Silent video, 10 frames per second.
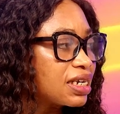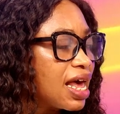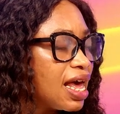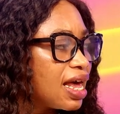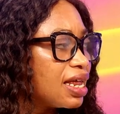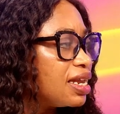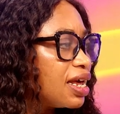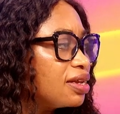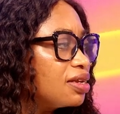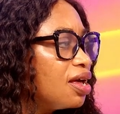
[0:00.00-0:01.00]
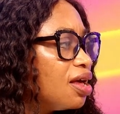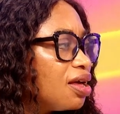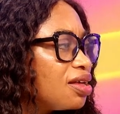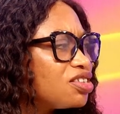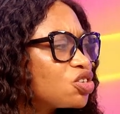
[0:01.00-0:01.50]
and then it's
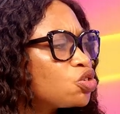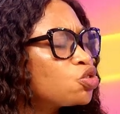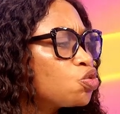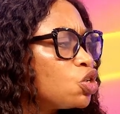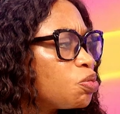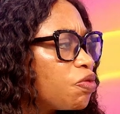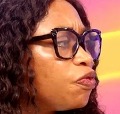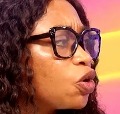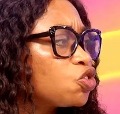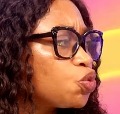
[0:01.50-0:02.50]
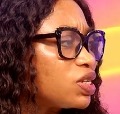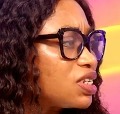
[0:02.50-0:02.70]
going to be fluctuating.